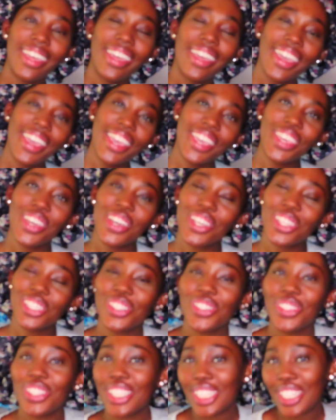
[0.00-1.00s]
Hey y'all,
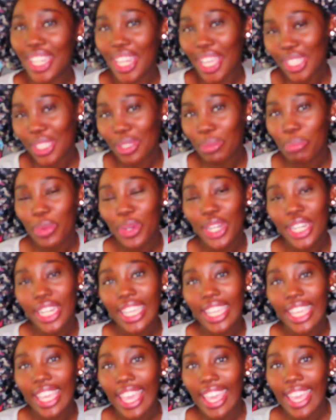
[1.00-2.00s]
so it's the next
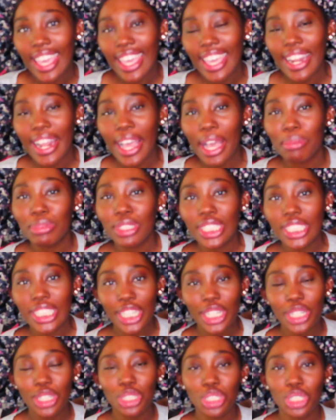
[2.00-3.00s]
morning and I'm just
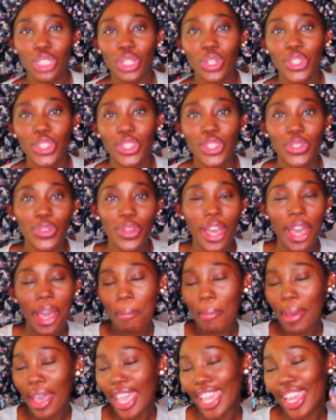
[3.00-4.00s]
here to show you
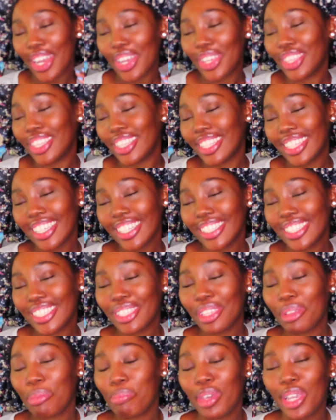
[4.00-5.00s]
how my hair looks
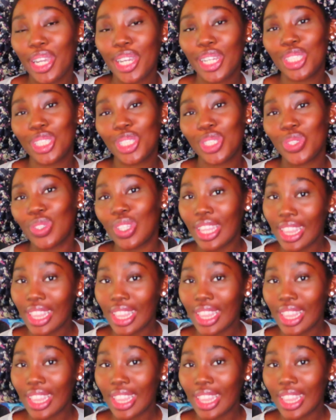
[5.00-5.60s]
compared to